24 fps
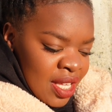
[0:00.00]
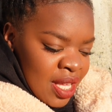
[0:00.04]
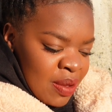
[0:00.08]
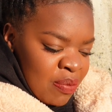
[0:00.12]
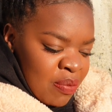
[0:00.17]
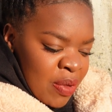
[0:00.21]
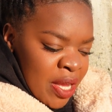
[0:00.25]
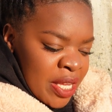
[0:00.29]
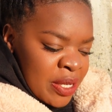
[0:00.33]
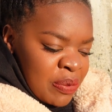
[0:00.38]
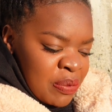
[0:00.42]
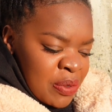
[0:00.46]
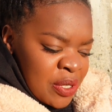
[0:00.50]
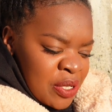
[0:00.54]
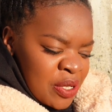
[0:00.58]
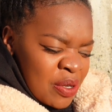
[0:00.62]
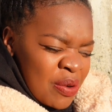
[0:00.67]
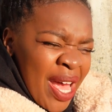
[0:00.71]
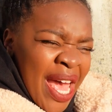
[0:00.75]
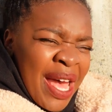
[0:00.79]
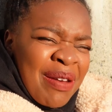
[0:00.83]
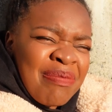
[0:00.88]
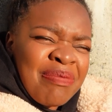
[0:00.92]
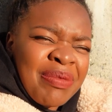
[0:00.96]
it makes me so
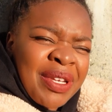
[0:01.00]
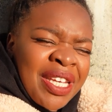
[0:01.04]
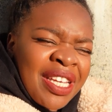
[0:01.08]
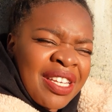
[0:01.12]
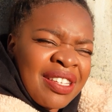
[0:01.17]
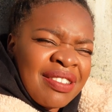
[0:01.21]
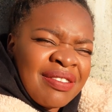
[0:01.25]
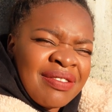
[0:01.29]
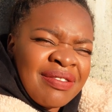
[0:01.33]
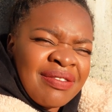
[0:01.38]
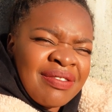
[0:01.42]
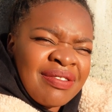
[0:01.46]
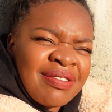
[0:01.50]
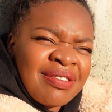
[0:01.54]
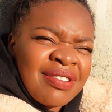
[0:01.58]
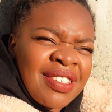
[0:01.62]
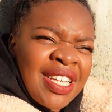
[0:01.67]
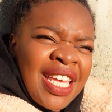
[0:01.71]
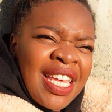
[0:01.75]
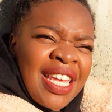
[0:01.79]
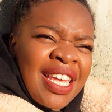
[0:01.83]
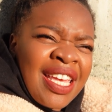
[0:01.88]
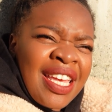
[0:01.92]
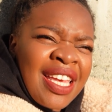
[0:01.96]
happy
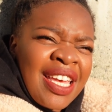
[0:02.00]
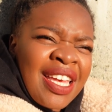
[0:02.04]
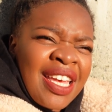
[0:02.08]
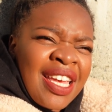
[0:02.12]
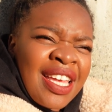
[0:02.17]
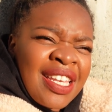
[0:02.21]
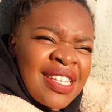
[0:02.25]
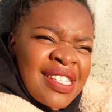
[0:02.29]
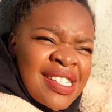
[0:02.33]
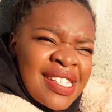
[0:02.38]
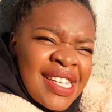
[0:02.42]
and